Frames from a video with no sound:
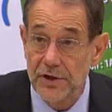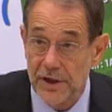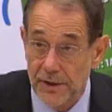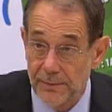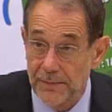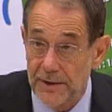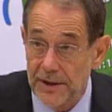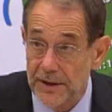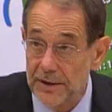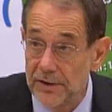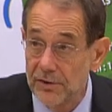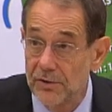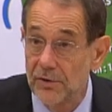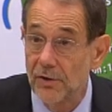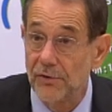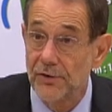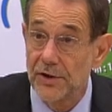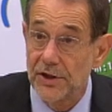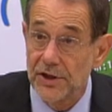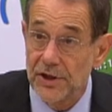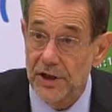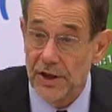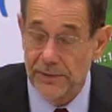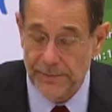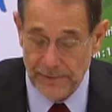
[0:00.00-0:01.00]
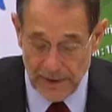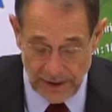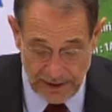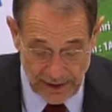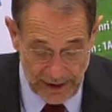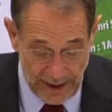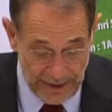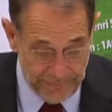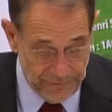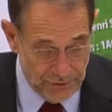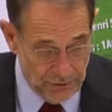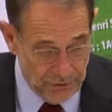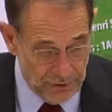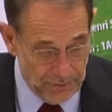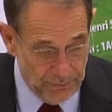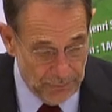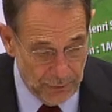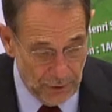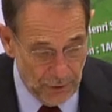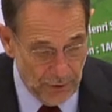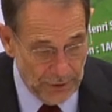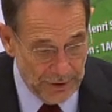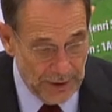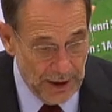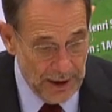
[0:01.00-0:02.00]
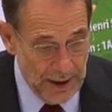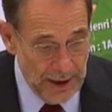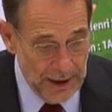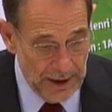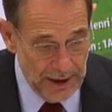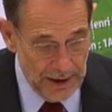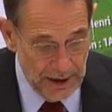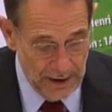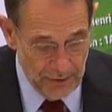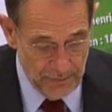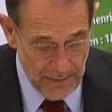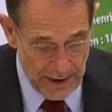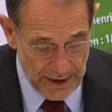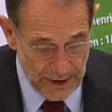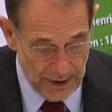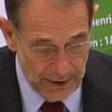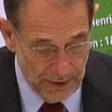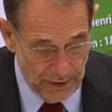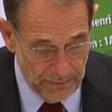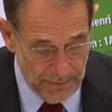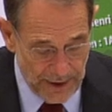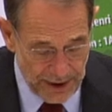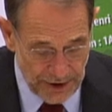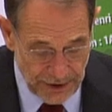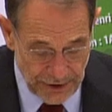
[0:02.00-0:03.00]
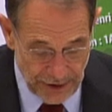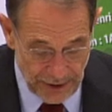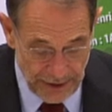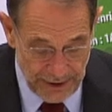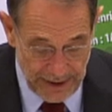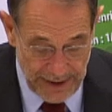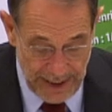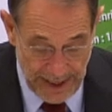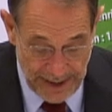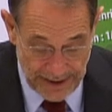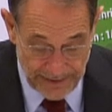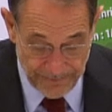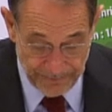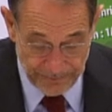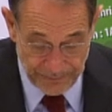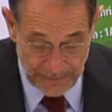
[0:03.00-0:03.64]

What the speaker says: shipping, so the ships that have to deploy humanitarian aid.